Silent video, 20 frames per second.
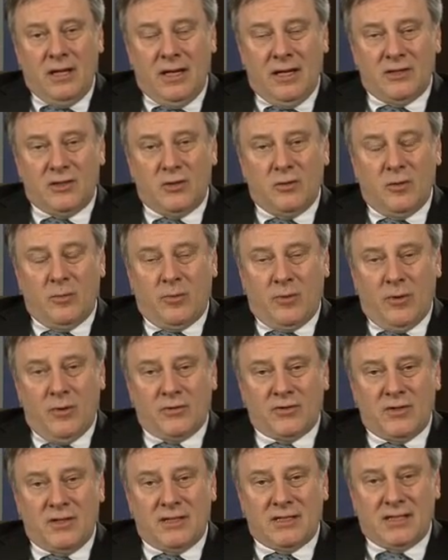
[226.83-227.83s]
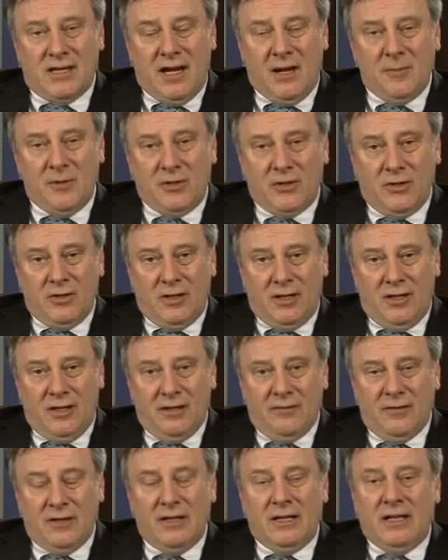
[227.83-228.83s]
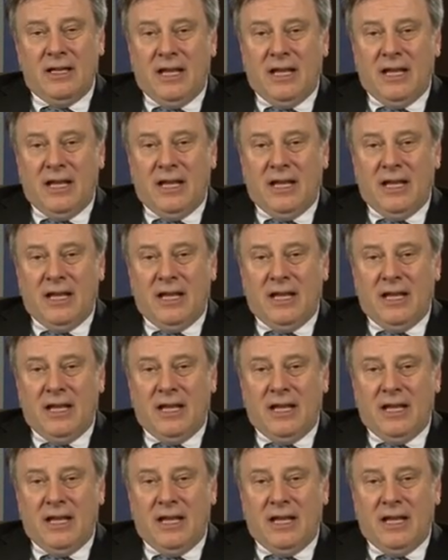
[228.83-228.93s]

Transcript: as you approach this time in your life.